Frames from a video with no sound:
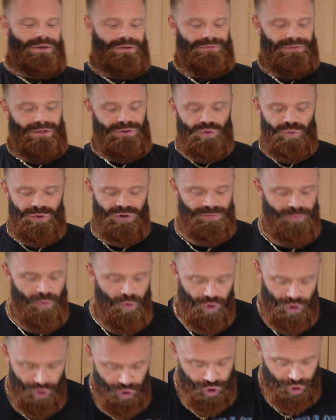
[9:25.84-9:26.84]
There's always
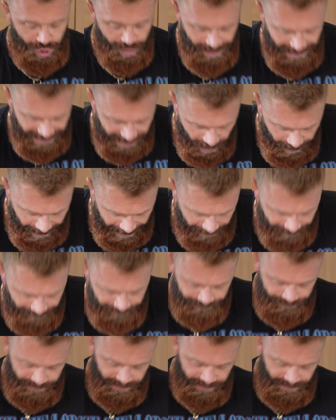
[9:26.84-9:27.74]
more that you can be doing.